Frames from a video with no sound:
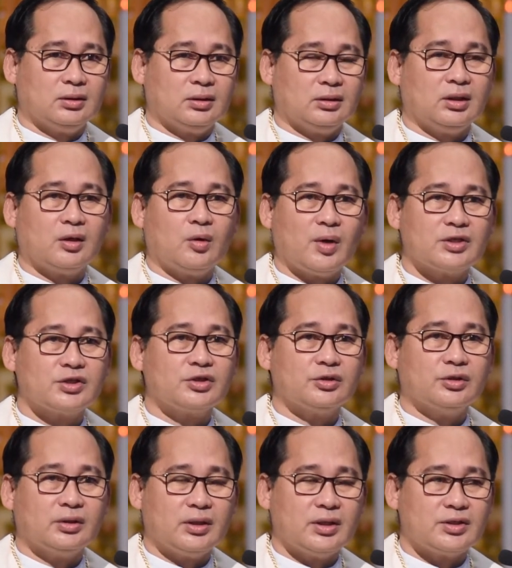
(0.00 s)
The
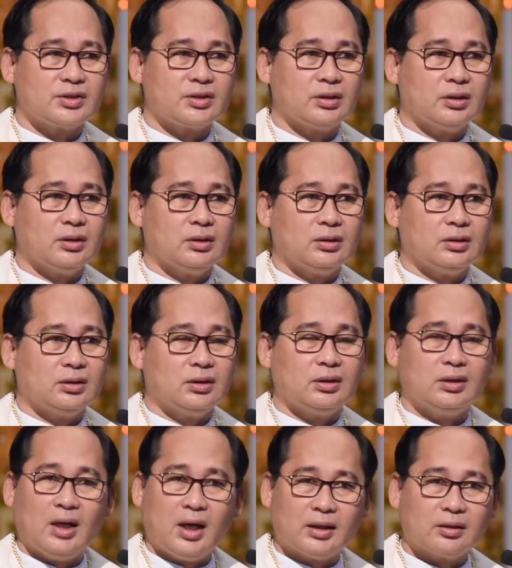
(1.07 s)
question is
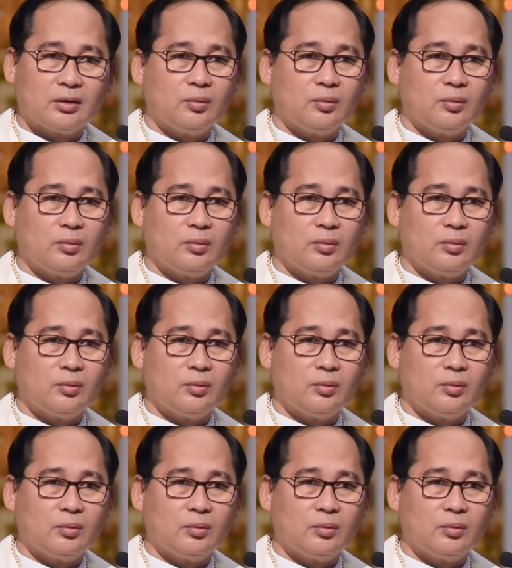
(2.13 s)
not